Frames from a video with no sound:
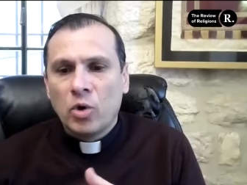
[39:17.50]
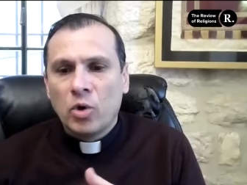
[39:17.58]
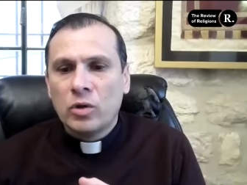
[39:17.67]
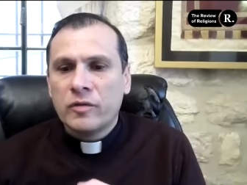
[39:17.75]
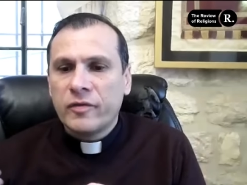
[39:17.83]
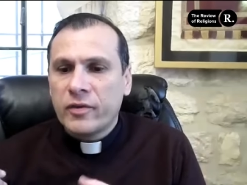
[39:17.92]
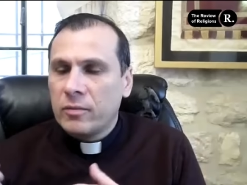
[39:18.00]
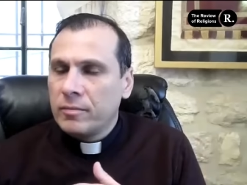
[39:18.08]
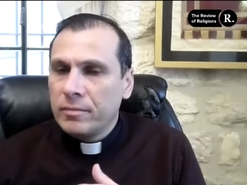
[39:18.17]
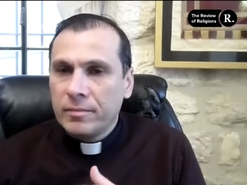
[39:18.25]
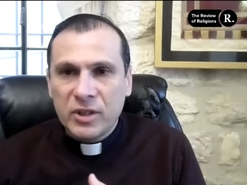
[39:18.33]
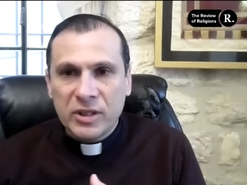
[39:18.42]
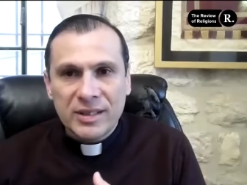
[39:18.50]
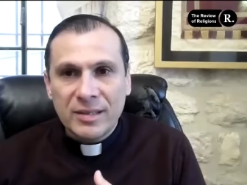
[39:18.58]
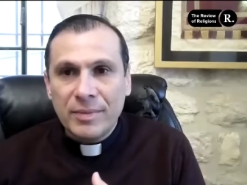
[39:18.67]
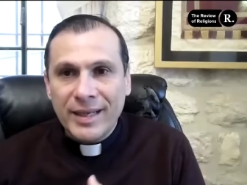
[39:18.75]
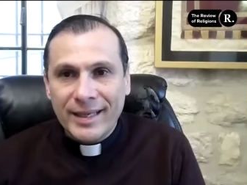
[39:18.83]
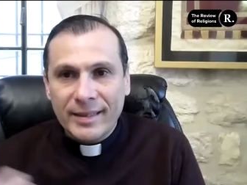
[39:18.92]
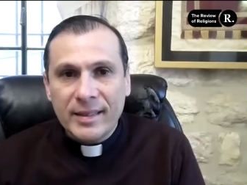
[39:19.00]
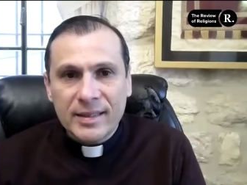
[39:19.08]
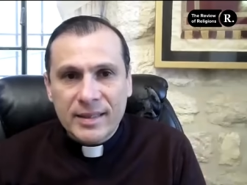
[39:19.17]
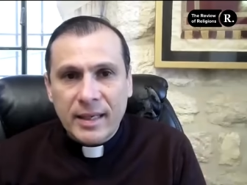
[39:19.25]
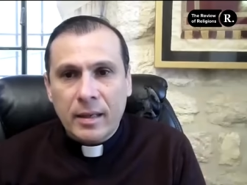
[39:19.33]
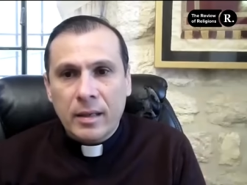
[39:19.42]
or from just simply getting
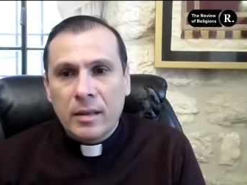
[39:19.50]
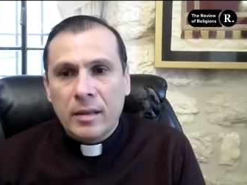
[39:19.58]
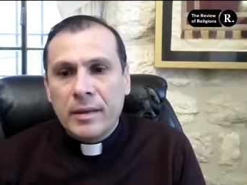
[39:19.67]
sick.